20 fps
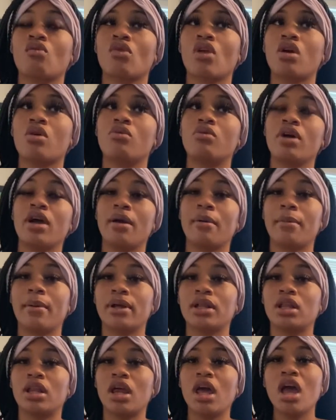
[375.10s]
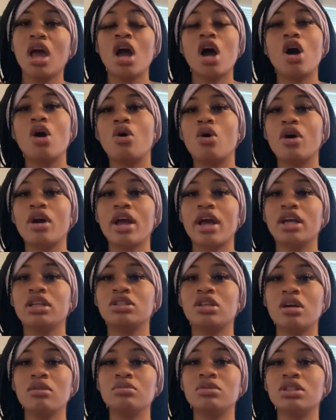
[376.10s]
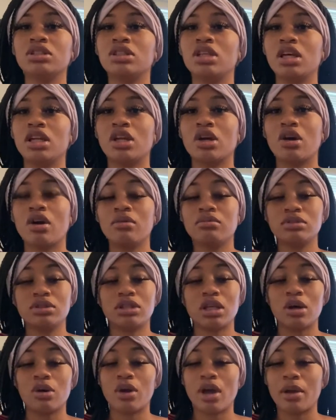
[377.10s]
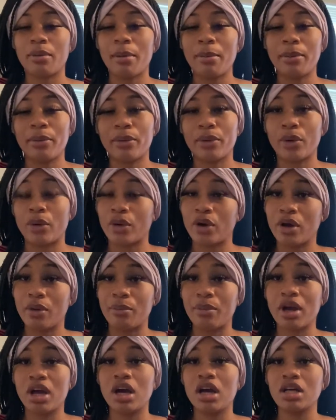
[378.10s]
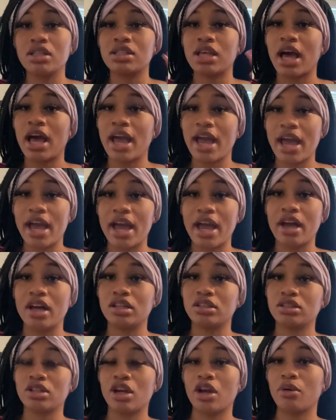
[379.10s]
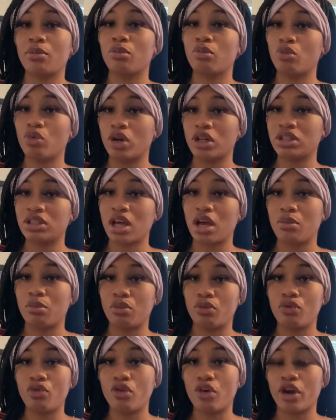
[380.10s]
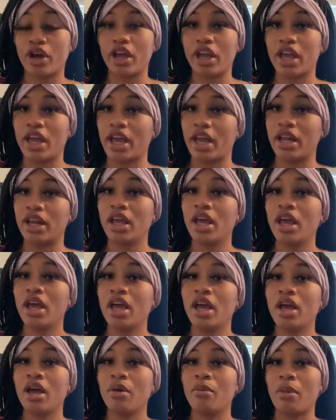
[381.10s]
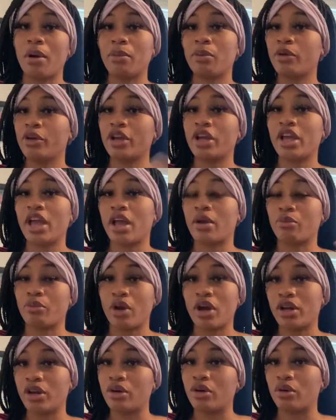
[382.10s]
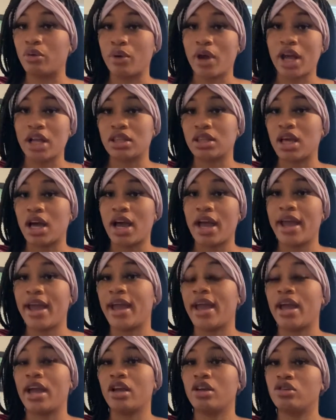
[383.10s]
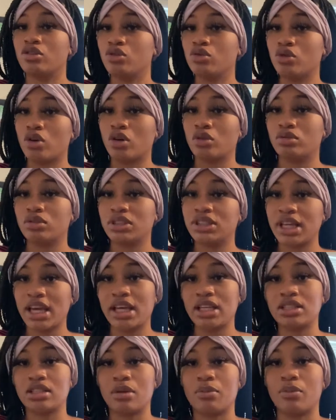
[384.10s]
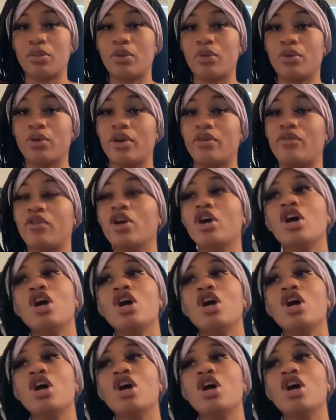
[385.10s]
What happened after? Oh, okay. So I'm just letting it go. I'm just like, okay, my period gonna come, because I had a scare one time before, and my period came right on after I had, you know, said something or whatever.